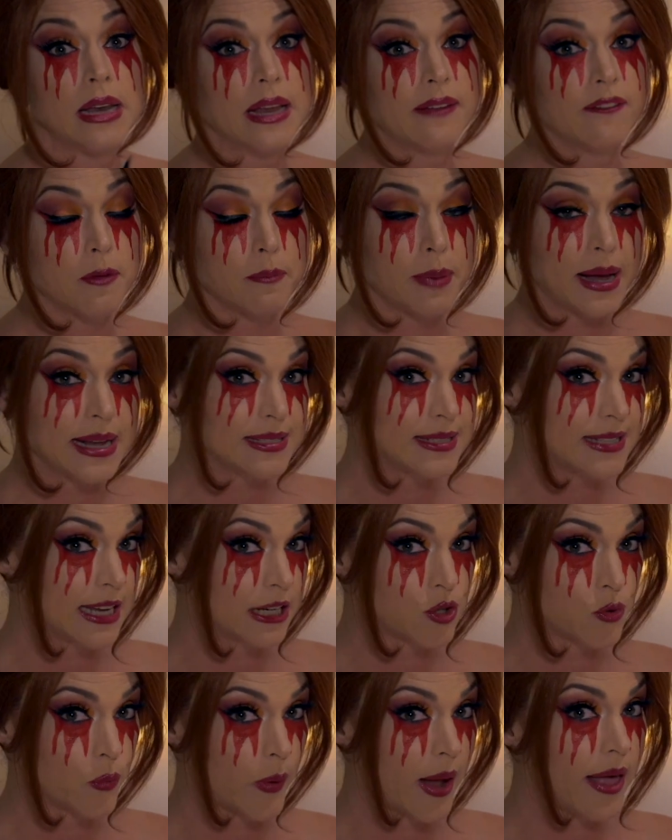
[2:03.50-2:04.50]
and even
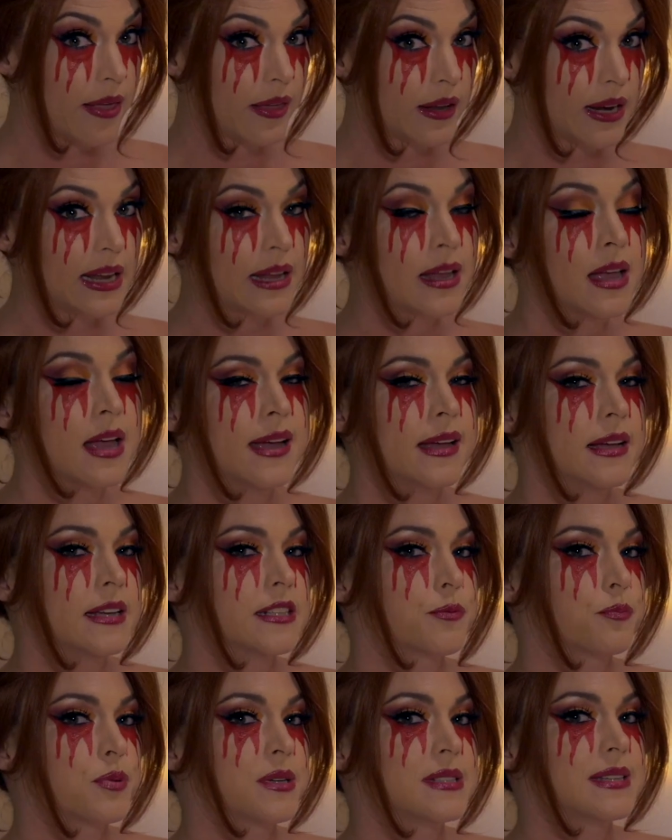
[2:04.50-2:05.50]
bisexuality
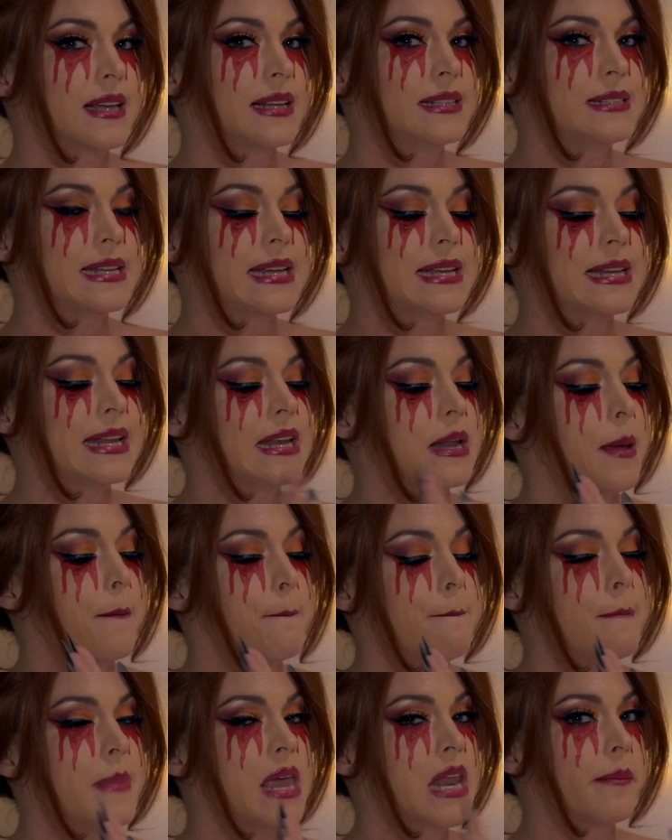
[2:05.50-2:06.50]
is presented in a
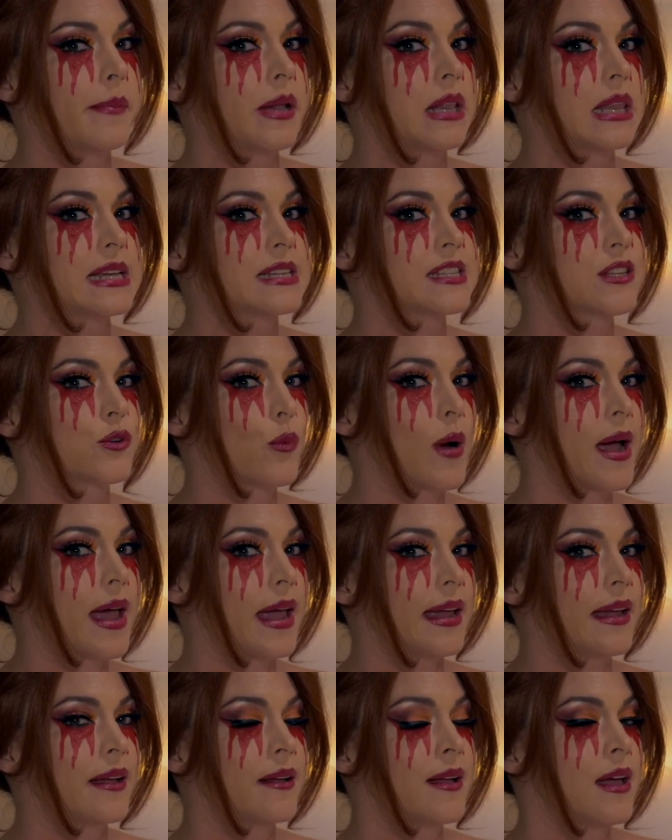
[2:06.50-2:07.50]
minimalist
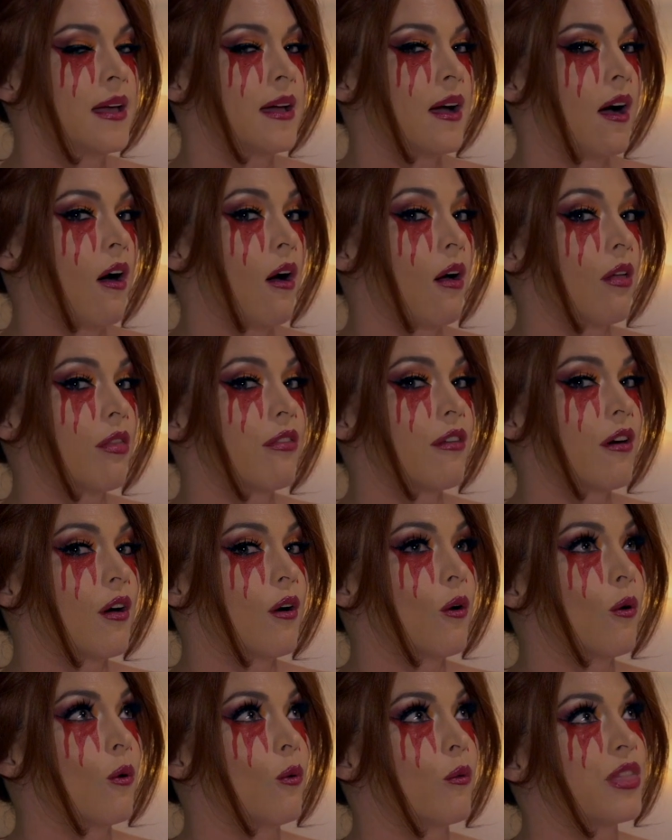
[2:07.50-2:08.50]
way,
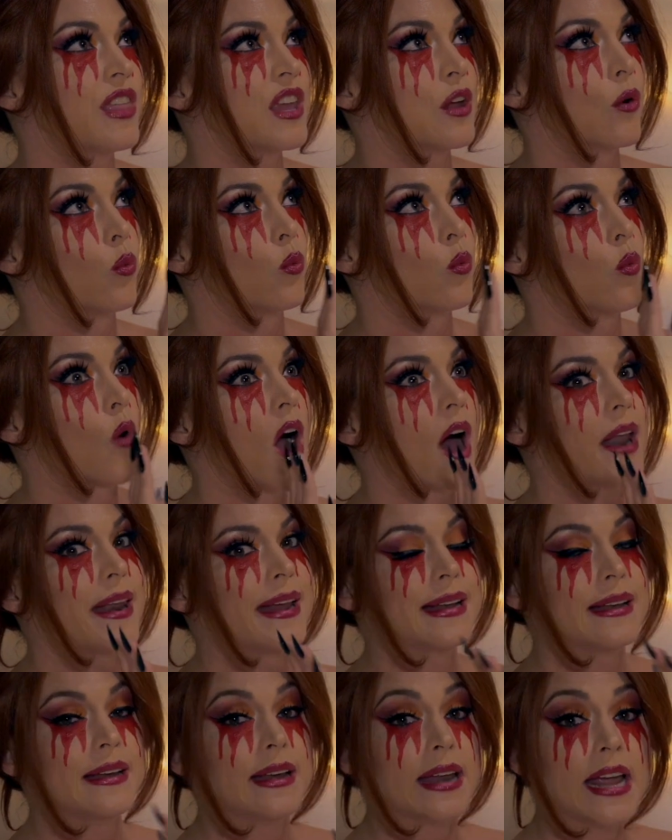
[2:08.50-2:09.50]
although the
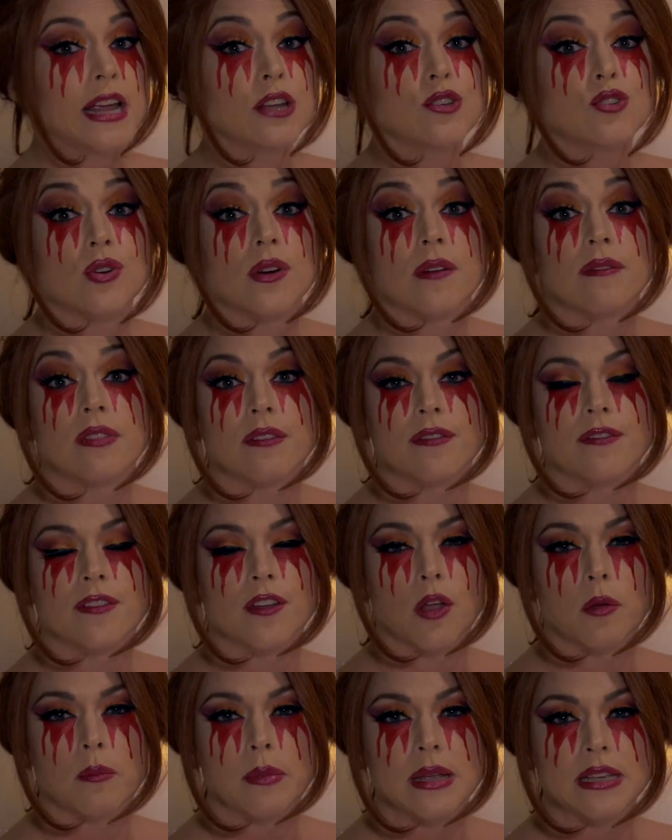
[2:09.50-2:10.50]
erotic nature of the
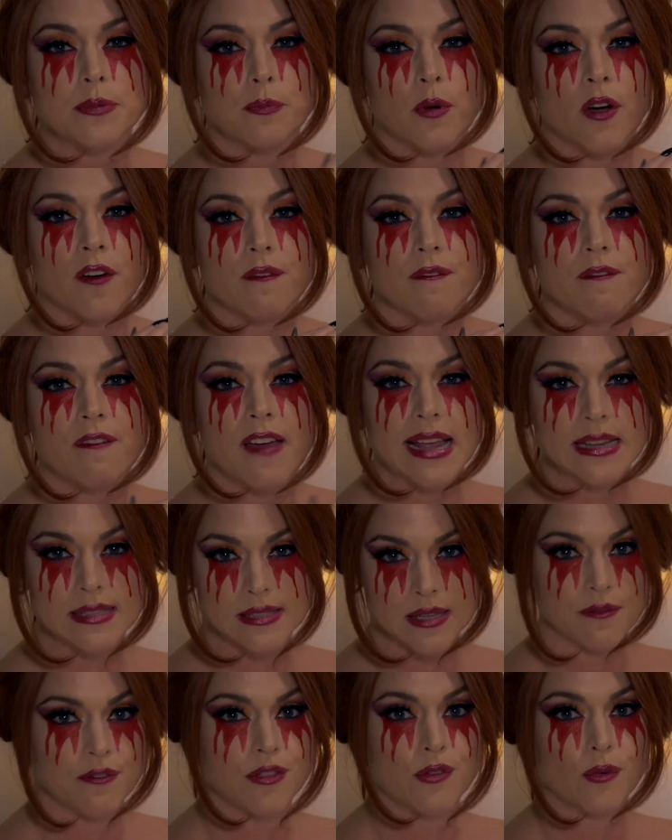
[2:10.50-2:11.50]
film is
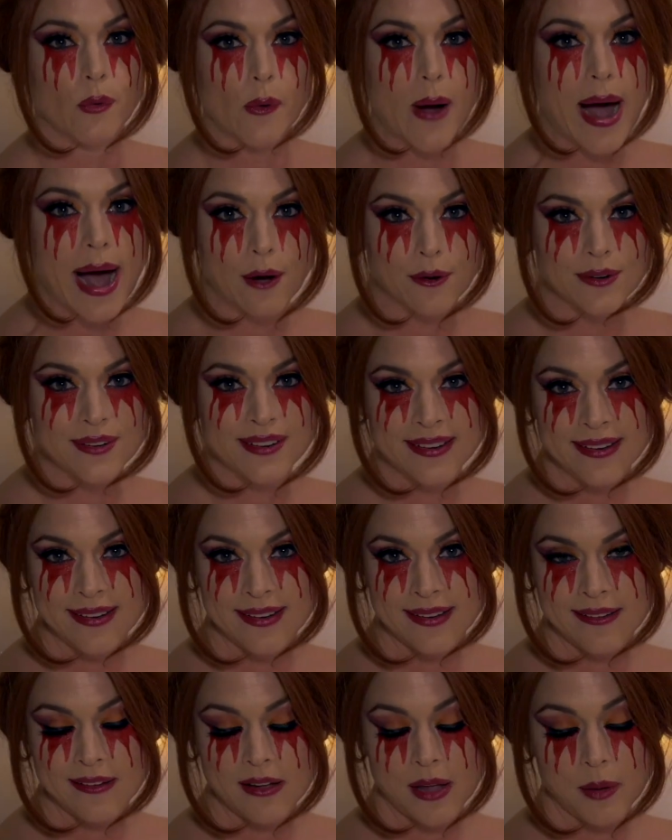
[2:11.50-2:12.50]
pervasive throughout.
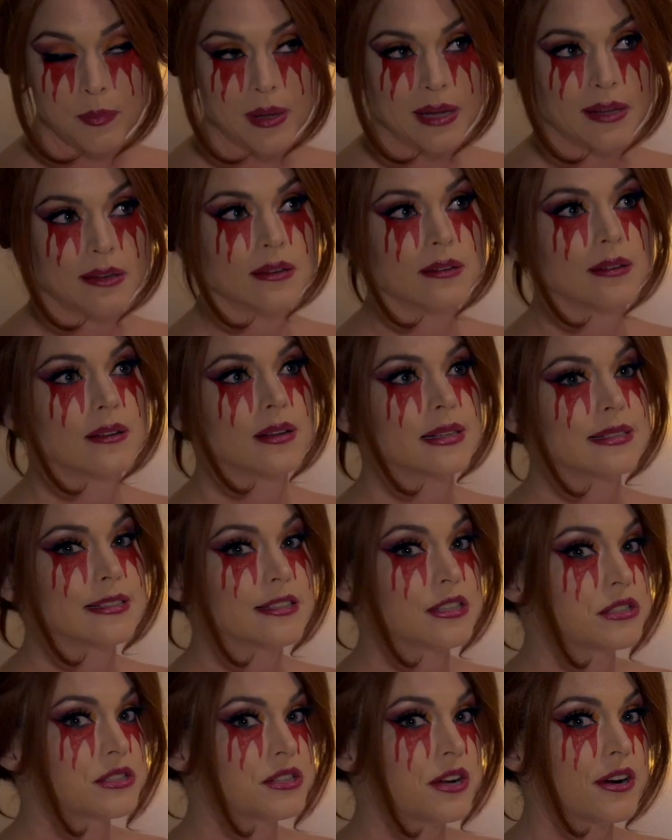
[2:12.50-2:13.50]
I mean, it
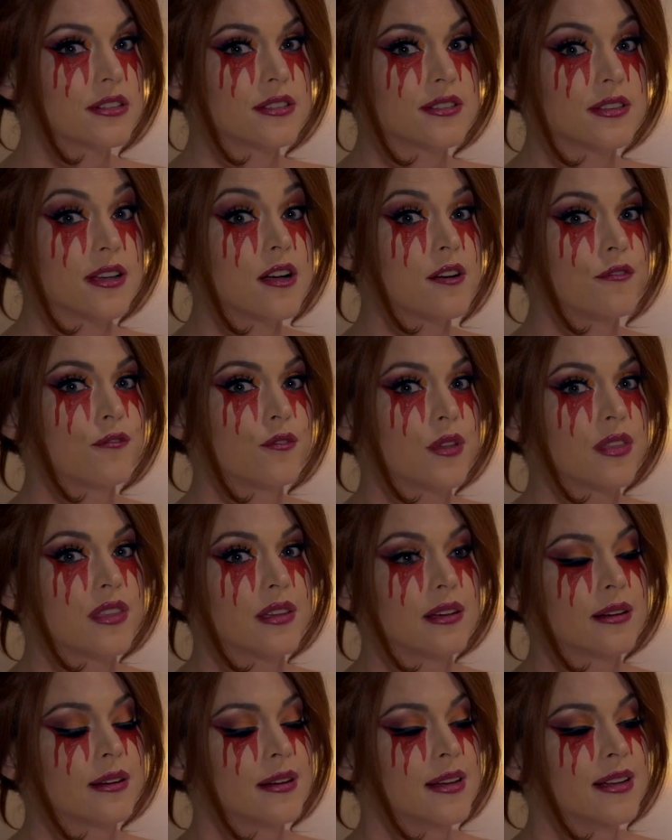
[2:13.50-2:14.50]
starts off with
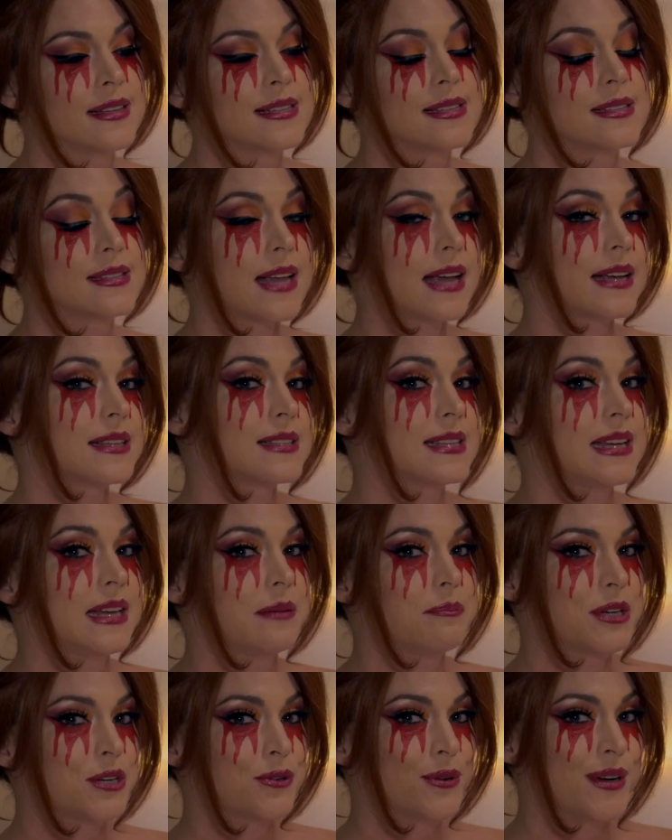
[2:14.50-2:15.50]
a sex
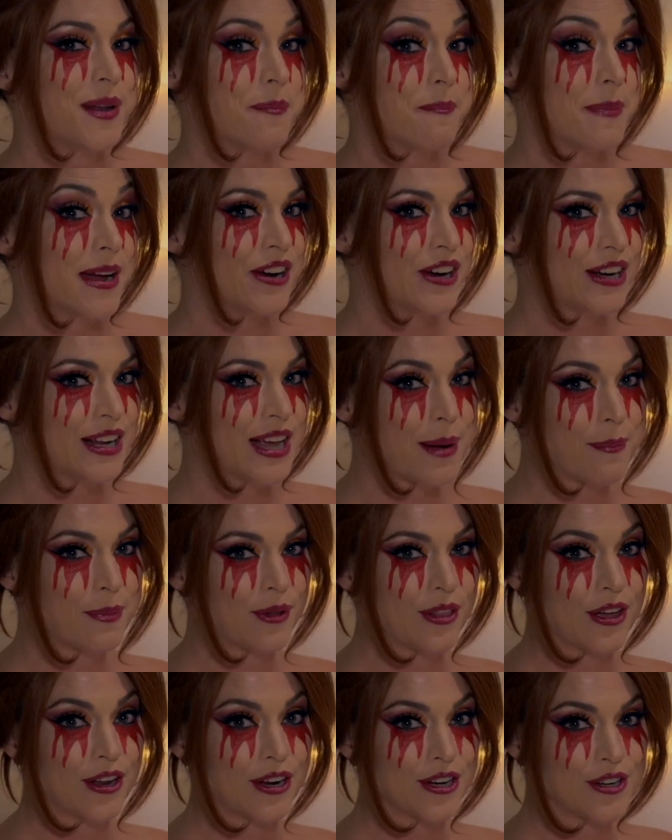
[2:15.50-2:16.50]
scene between a married
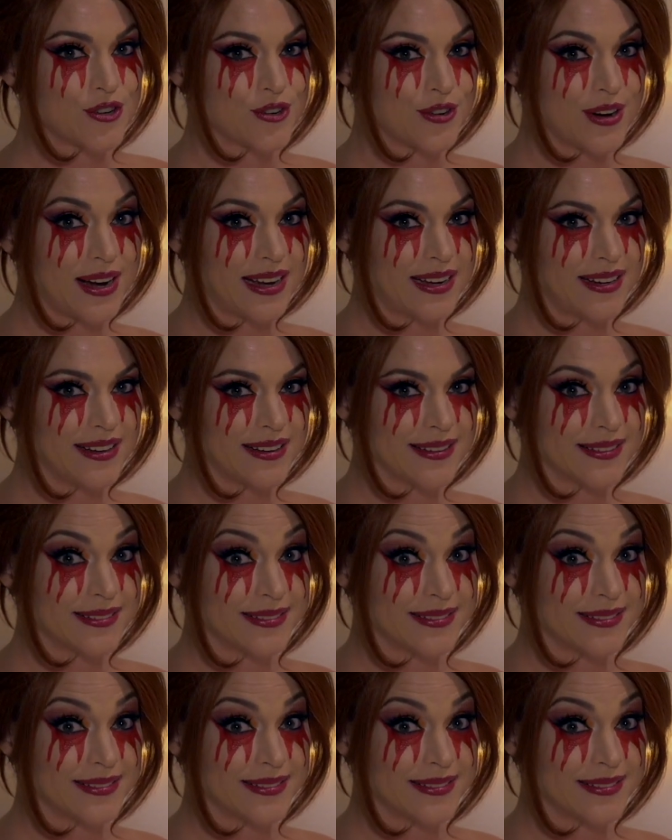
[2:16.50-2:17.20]
couple on a train.